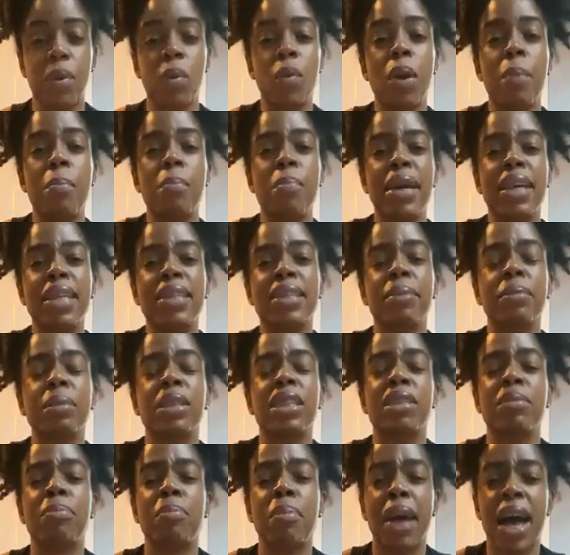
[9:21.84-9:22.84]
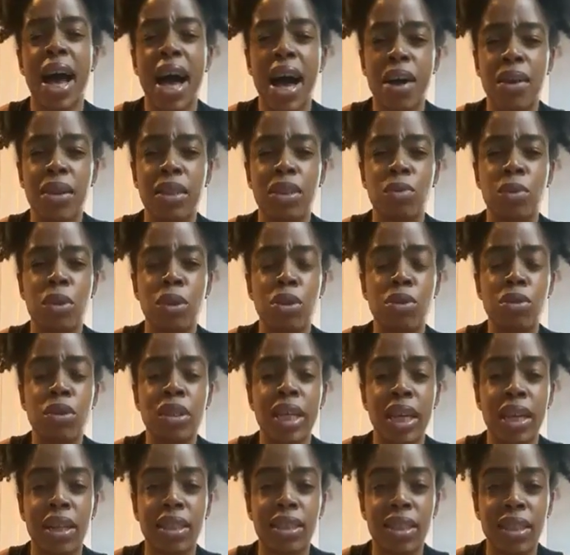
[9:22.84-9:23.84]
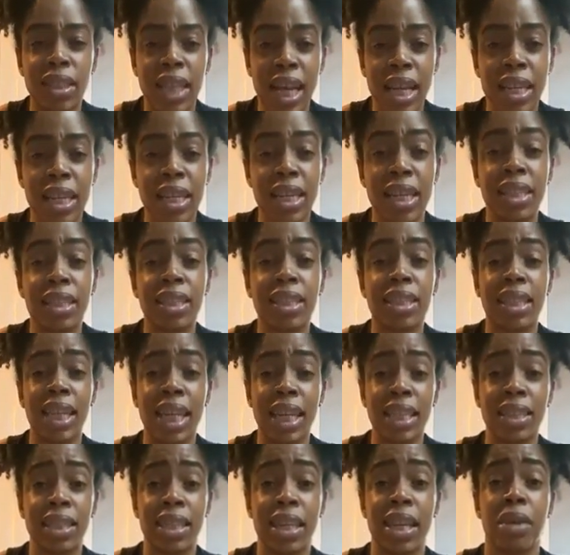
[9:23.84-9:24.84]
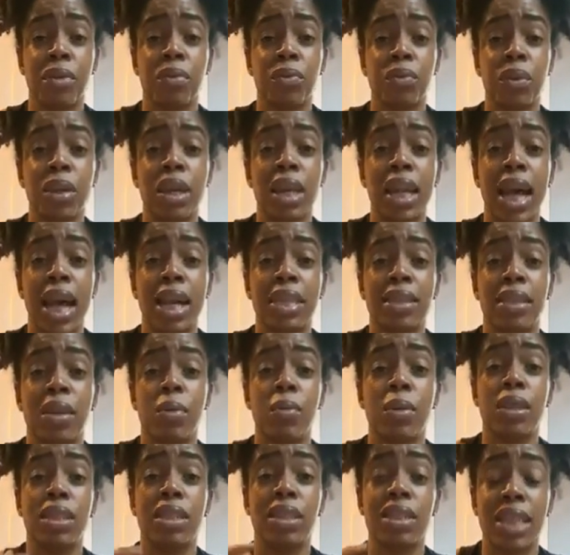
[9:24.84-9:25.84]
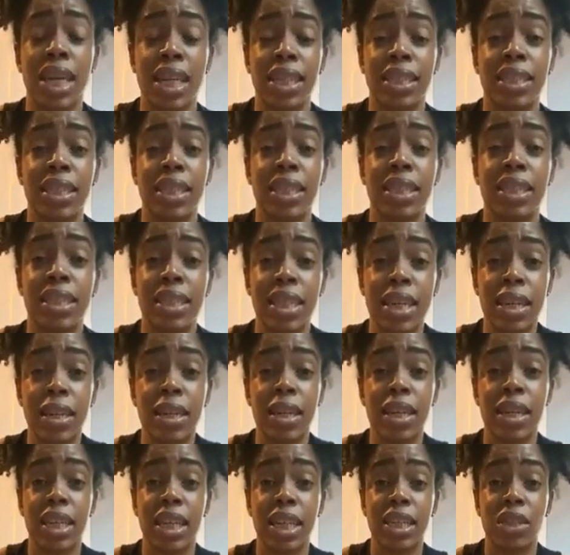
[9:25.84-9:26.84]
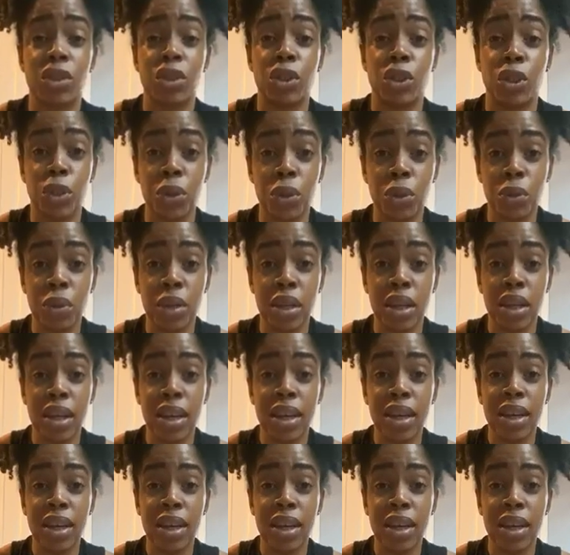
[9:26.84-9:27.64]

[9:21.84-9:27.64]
But what makes him smile is when you take a stand against Satan and realize that what Satan did against you,